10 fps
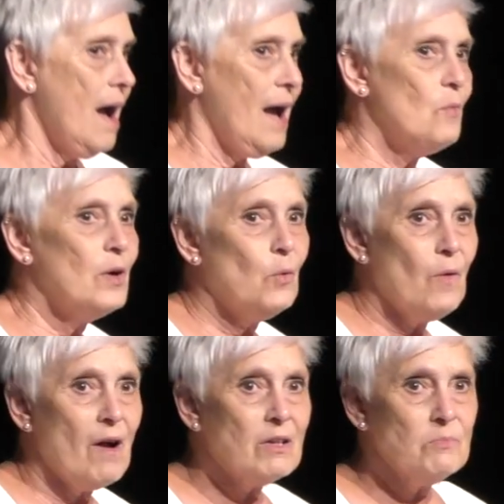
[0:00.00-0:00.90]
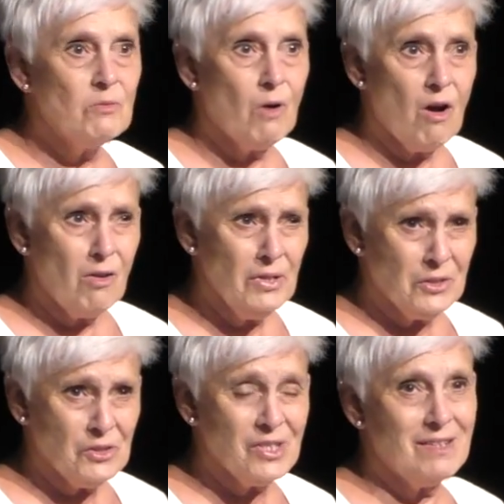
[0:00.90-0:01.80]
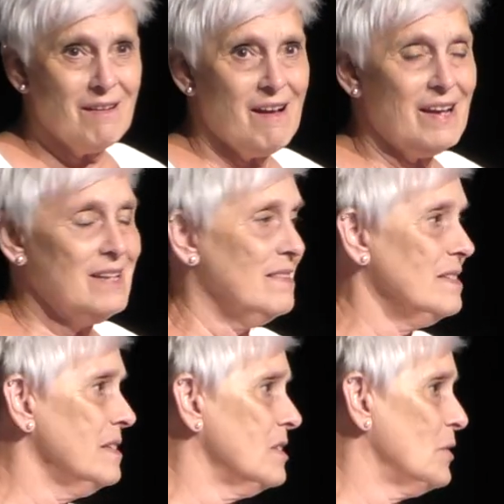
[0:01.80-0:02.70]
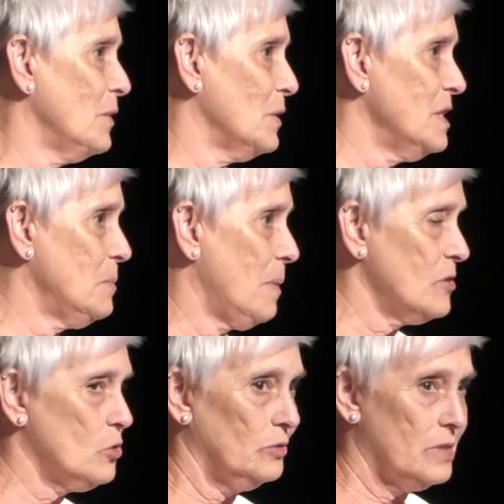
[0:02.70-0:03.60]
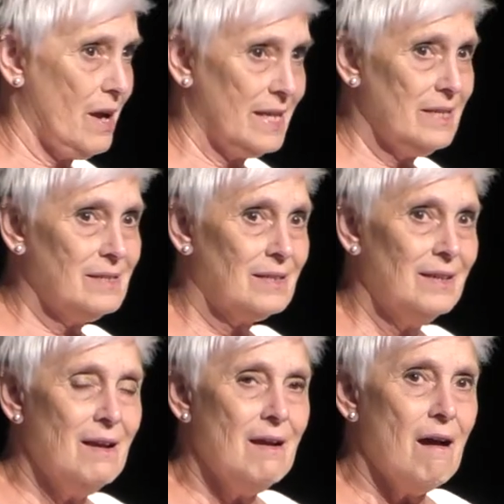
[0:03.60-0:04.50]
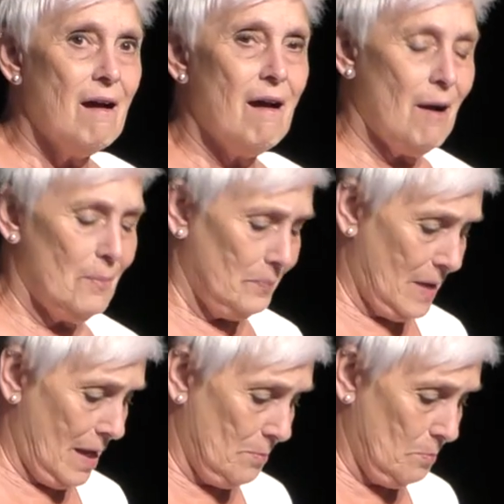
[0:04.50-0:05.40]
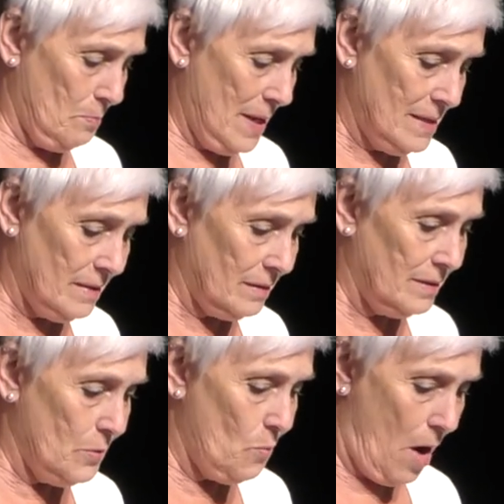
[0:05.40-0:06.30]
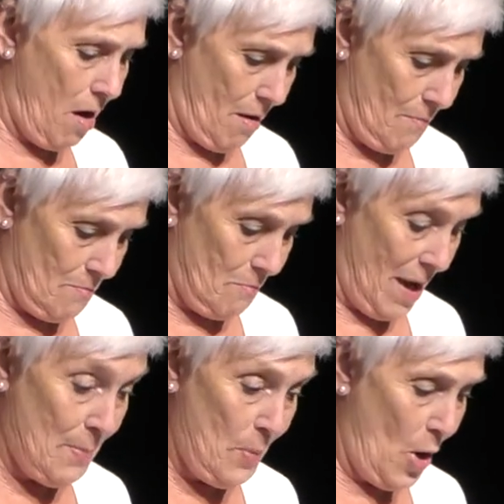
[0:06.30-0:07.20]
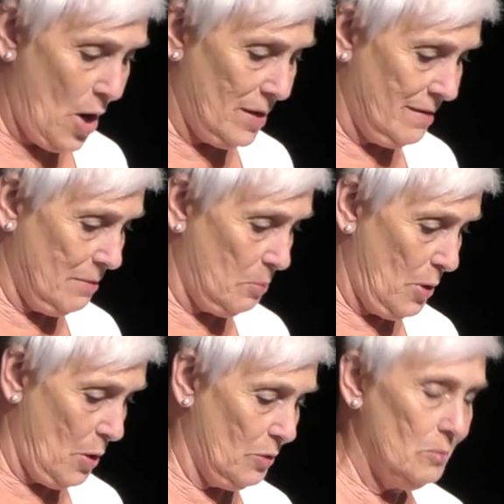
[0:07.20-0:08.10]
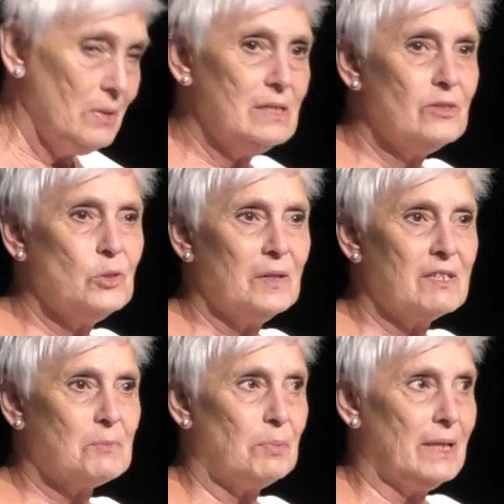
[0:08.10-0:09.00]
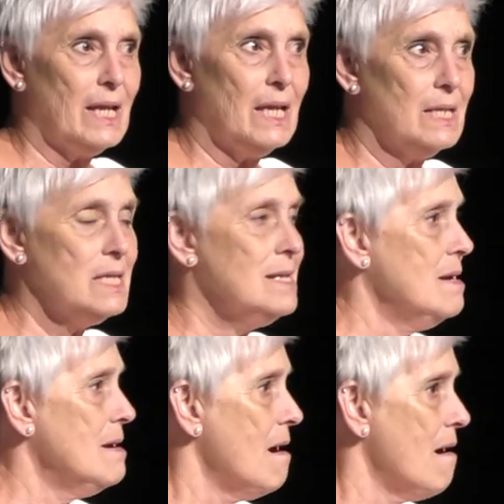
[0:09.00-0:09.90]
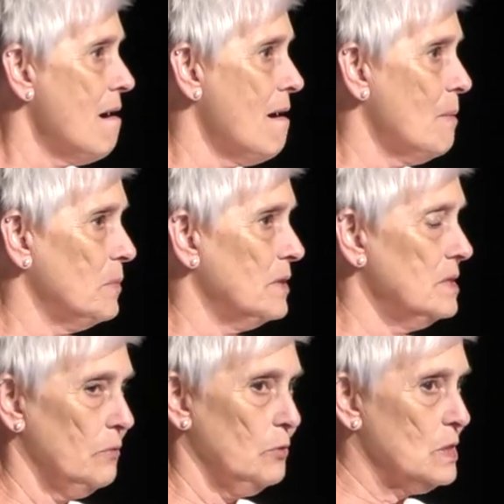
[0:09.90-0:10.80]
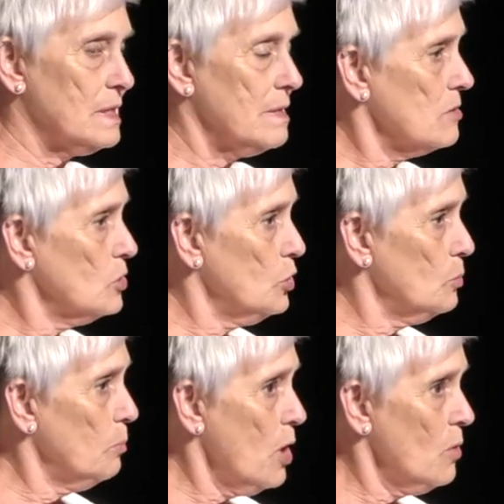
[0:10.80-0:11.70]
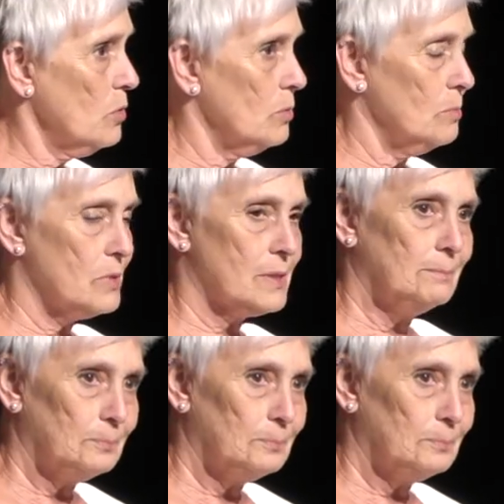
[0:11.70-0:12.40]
I want to welcome you all here tonight. This is a very special night. And basically, my part in the program is to explain the difference in the two programs.